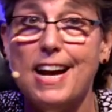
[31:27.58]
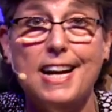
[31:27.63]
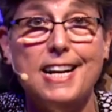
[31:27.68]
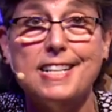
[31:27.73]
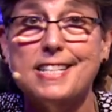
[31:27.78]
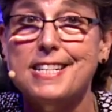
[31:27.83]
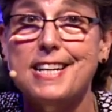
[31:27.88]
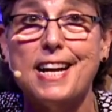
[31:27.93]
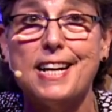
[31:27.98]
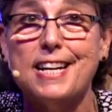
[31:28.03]

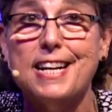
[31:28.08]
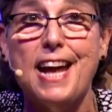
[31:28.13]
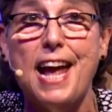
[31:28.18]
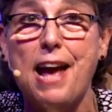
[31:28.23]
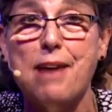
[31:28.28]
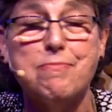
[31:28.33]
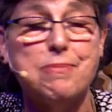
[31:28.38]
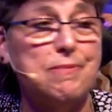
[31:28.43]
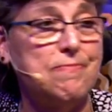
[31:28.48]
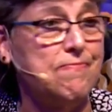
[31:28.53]
It's not going to
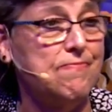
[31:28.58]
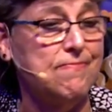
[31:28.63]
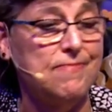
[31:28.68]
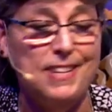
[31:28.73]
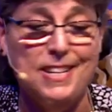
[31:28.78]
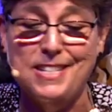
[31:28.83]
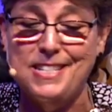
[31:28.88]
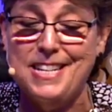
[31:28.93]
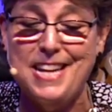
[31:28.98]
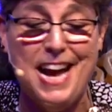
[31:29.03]
happen.
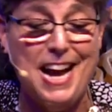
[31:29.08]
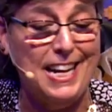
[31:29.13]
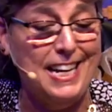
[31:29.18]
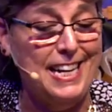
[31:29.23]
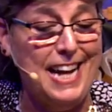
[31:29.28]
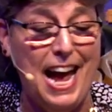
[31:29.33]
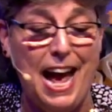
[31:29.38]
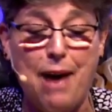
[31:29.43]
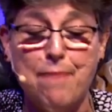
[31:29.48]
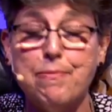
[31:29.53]
It's not going
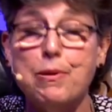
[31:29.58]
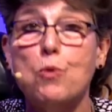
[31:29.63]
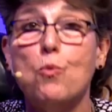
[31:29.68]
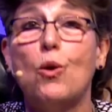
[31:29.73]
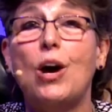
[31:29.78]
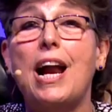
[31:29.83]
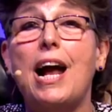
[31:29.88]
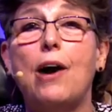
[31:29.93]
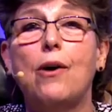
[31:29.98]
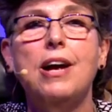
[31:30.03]
to happen
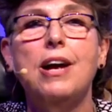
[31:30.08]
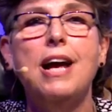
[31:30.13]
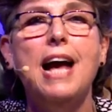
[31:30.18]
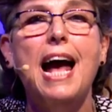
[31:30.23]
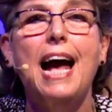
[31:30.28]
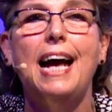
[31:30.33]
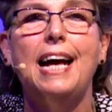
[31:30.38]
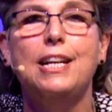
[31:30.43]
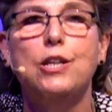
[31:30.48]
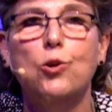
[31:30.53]
without,
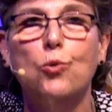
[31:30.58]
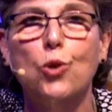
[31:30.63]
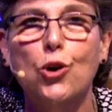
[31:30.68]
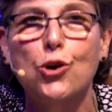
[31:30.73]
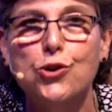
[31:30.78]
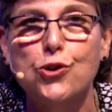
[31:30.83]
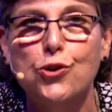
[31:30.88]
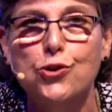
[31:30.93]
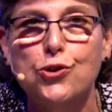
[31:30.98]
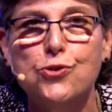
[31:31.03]
and the
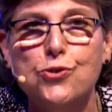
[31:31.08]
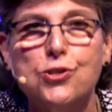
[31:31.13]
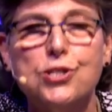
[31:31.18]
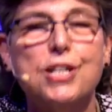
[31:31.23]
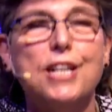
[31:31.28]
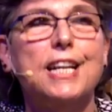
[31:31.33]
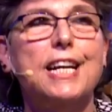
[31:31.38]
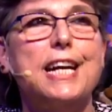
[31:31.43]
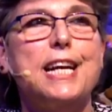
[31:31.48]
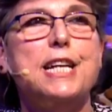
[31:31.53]
word you're
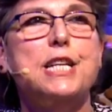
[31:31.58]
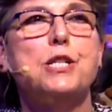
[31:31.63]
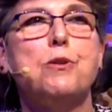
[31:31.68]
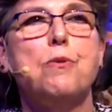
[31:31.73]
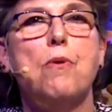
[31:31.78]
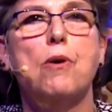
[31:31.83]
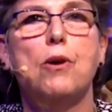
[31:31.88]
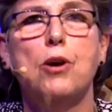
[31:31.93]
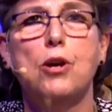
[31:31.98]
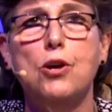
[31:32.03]
using is,
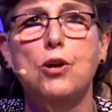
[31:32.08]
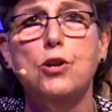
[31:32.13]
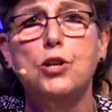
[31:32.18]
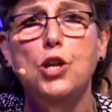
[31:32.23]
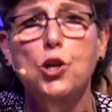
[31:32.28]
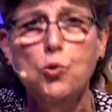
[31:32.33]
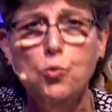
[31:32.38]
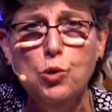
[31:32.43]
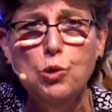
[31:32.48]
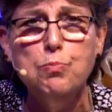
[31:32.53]

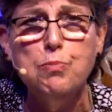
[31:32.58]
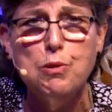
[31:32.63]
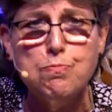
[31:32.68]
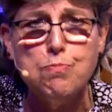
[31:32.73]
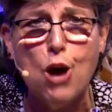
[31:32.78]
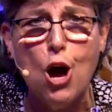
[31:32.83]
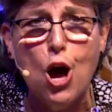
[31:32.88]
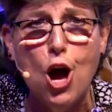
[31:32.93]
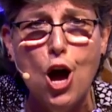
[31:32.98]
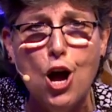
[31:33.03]
there will be
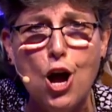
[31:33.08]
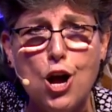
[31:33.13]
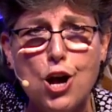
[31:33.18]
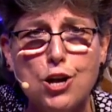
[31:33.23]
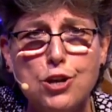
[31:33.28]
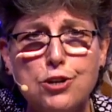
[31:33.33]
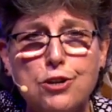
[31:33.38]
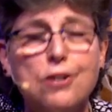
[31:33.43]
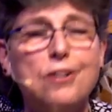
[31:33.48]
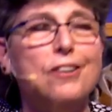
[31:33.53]

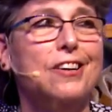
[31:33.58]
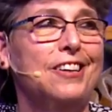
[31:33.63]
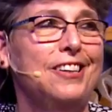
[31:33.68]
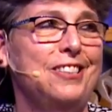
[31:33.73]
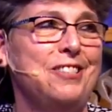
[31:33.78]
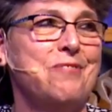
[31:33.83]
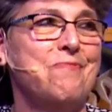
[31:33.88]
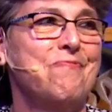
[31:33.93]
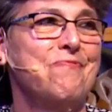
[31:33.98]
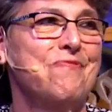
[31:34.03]
pain.
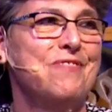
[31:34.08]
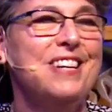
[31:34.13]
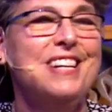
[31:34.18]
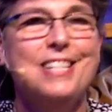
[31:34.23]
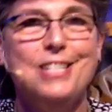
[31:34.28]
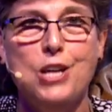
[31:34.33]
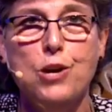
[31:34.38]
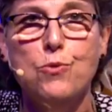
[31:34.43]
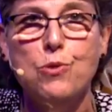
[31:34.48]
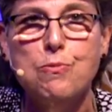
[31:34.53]

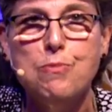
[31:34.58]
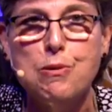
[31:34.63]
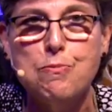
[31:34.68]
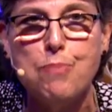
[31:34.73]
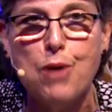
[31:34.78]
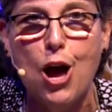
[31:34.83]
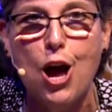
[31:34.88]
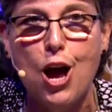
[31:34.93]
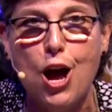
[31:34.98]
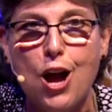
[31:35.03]
There will be
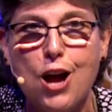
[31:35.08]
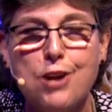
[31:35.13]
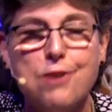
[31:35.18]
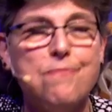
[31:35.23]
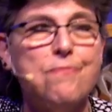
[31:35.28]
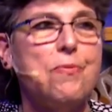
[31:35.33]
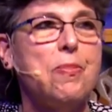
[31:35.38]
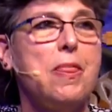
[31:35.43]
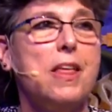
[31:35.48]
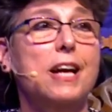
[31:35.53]
pain.
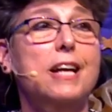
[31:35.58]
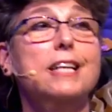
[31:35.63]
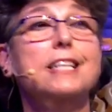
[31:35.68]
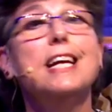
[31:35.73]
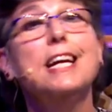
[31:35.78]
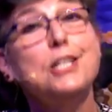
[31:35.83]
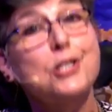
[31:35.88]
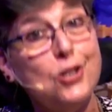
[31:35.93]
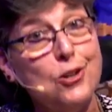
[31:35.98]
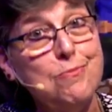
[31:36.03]

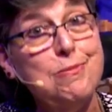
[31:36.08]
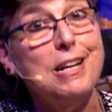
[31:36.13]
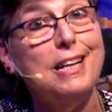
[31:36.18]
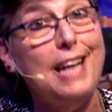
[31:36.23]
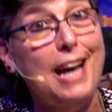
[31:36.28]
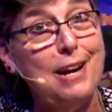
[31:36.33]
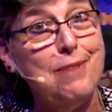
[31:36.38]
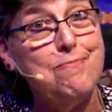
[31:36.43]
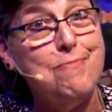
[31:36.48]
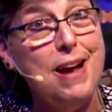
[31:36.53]
There's going to be a
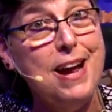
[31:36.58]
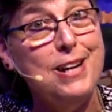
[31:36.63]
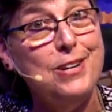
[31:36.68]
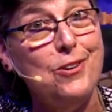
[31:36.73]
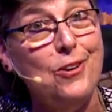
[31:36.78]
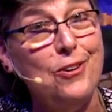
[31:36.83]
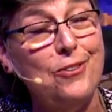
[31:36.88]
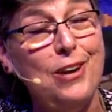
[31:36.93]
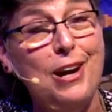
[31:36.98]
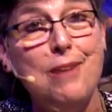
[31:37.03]
lot of pain,
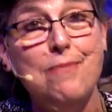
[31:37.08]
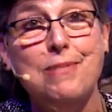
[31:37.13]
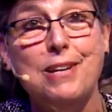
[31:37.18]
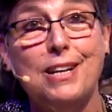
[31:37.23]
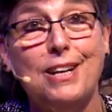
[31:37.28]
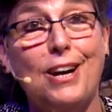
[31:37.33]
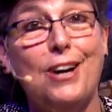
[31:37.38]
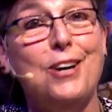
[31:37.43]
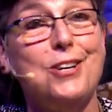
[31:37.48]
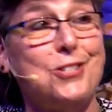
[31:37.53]
all right,
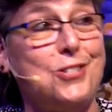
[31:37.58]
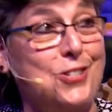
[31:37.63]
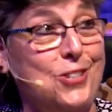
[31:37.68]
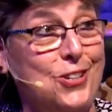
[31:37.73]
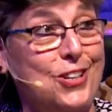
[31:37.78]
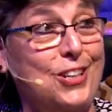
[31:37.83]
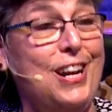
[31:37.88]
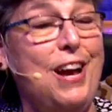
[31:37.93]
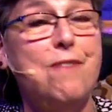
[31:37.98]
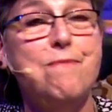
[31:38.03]
because you're
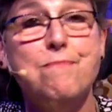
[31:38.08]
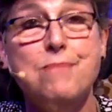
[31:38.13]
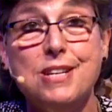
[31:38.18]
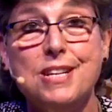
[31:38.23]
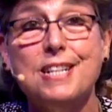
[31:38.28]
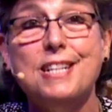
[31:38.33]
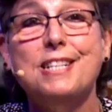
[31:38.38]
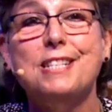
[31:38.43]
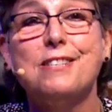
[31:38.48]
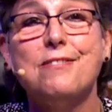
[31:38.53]
going to have
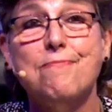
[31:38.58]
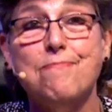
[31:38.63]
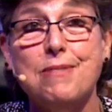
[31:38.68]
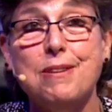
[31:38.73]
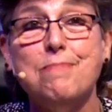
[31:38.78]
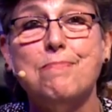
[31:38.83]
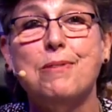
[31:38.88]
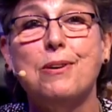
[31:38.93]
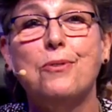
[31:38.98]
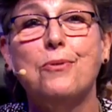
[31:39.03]
millions of
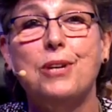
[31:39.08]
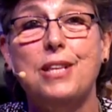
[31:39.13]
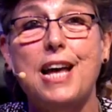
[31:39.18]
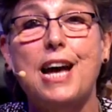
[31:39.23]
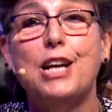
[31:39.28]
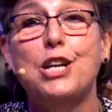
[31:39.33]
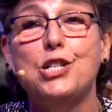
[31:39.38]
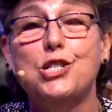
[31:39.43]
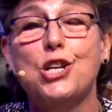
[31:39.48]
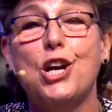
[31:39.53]
people
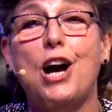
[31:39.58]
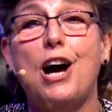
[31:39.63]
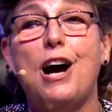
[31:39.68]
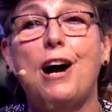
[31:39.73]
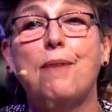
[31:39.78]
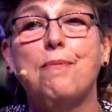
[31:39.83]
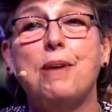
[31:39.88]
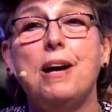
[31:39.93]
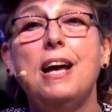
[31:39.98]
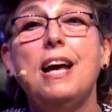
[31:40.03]
without a
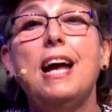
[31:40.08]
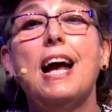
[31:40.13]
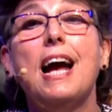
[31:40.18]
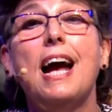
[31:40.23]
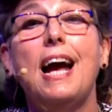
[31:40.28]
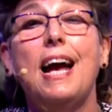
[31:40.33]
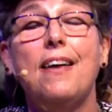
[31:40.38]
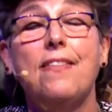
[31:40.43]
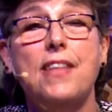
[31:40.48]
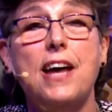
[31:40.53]
job,
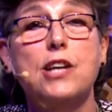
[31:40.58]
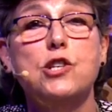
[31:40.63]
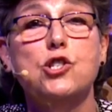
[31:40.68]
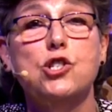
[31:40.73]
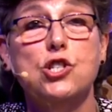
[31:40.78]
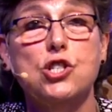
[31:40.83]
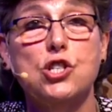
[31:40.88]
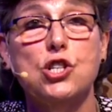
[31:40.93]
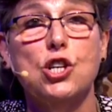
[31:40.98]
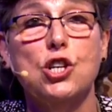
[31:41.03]
and that's
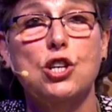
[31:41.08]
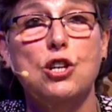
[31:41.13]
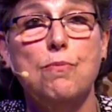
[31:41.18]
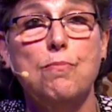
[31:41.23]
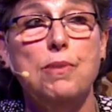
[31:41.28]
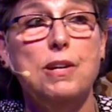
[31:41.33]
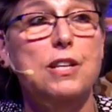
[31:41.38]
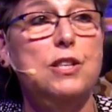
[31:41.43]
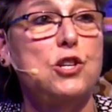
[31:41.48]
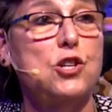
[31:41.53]
just going to
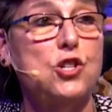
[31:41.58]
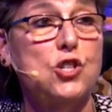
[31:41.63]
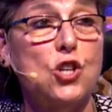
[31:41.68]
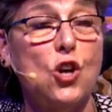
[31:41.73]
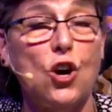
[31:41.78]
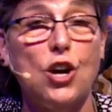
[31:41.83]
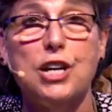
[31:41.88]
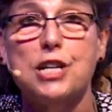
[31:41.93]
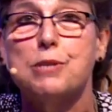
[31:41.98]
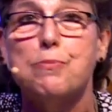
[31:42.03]
be the
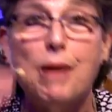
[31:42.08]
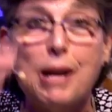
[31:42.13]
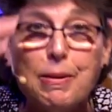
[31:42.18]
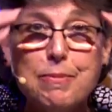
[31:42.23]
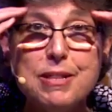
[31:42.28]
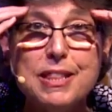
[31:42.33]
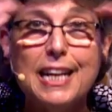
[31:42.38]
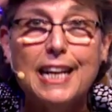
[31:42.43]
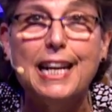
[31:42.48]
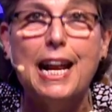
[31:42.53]
start. It's making
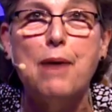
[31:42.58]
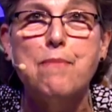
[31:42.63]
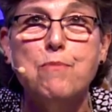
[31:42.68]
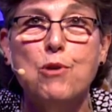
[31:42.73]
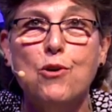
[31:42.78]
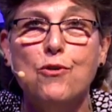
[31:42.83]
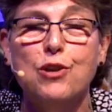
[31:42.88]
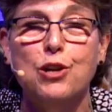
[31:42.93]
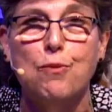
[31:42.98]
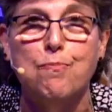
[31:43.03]
me think of that
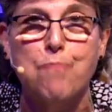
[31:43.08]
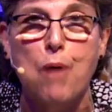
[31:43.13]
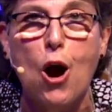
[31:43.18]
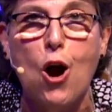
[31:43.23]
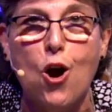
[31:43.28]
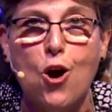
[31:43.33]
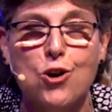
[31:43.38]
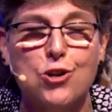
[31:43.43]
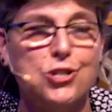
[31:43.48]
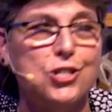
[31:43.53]
movie, The
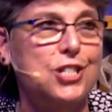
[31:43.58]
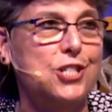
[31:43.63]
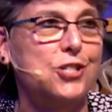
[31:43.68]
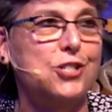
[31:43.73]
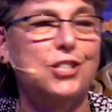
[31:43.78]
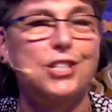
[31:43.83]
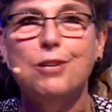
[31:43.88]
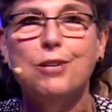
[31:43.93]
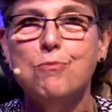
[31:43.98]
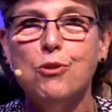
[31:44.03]
Purge. Did you
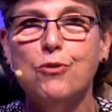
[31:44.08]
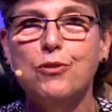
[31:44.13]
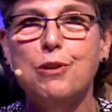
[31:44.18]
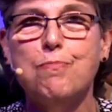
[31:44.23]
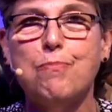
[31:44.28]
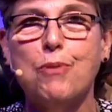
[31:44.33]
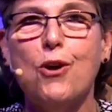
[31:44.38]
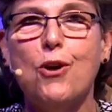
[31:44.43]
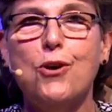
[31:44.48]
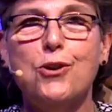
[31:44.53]
see the movie The
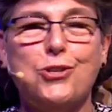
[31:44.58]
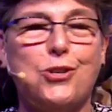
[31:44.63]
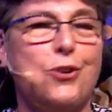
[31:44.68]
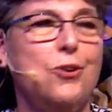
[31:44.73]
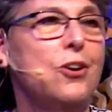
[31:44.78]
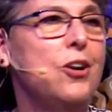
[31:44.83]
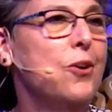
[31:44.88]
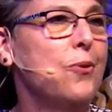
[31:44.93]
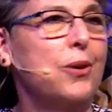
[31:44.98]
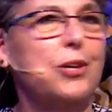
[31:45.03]
Purge?
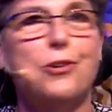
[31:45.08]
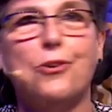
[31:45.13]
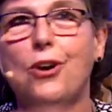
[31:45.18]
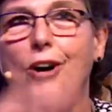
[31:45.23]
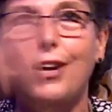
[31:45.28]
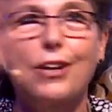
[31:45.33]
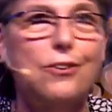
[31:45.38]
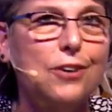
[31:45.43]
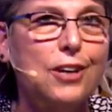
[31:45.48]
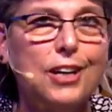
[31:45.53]
Where they're
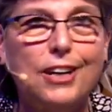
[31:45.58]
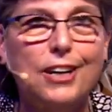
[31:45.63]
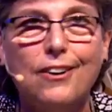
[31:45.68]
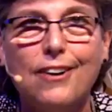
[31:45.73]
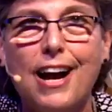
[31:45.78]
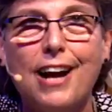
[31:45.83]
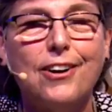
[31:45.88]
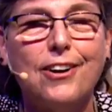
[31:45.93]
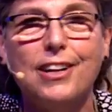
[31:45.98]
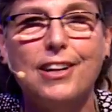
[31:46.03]
all running
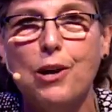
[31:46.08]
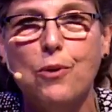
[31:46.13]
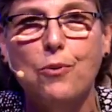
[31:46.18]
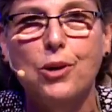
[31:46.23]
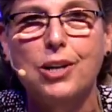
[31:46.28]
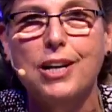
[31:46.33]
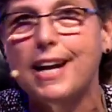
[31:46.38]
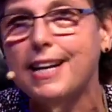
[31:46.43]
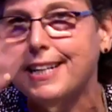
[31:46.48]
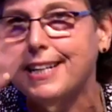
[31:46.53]
around on that
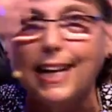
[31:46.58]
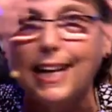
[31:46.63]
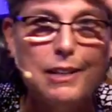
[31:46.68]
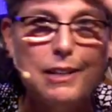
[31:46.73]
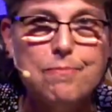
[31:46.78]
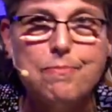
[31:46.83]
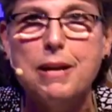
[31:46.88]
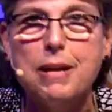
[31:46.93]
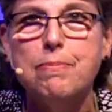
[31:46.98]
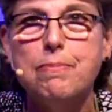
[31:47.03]
one night
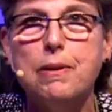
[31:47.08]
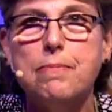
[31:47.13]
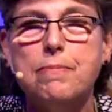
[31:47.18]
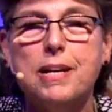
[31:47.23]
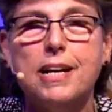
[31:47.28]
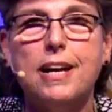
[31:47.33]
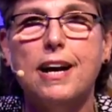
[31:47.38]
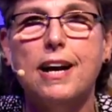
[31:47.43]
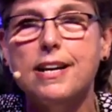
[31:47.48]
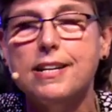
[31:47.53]
killing people
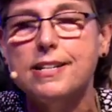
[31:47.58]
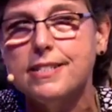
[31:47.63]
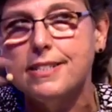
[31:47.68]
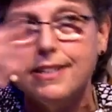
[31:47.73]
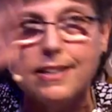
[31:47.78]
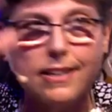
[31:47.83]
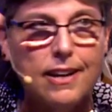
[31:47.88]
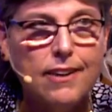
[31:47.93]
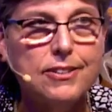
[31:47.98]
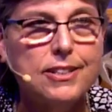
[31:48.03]
because
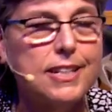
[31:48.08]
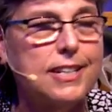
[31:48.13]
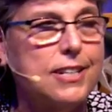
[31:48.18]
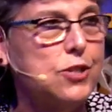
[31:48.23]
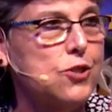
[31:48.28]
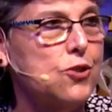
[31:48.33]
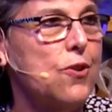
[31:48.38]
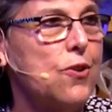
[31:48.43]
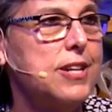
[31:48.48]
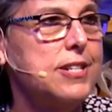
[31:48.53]
everything
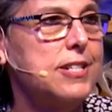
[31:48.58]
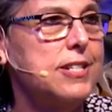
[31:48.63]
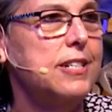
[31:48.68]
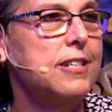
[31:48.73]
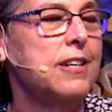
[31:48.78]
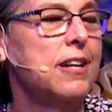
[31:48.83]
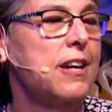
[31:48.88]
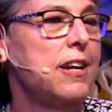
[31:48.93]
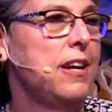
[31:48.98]
is crazy?